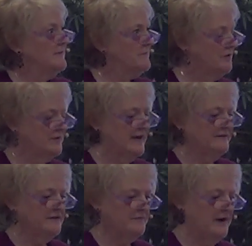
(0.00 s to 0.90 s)
but we
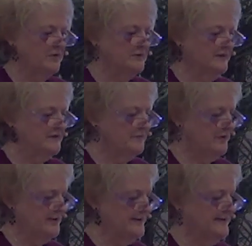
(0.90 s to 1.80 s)
have the power of the
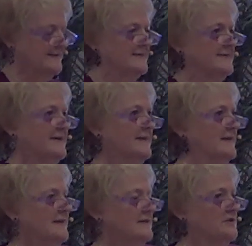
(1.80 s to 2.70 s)
presence
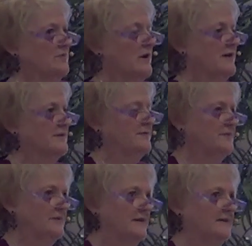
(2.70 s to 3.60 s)
to walk
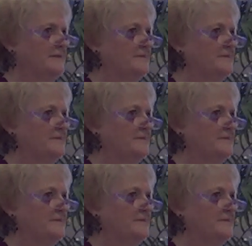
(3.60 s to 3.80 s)
through it.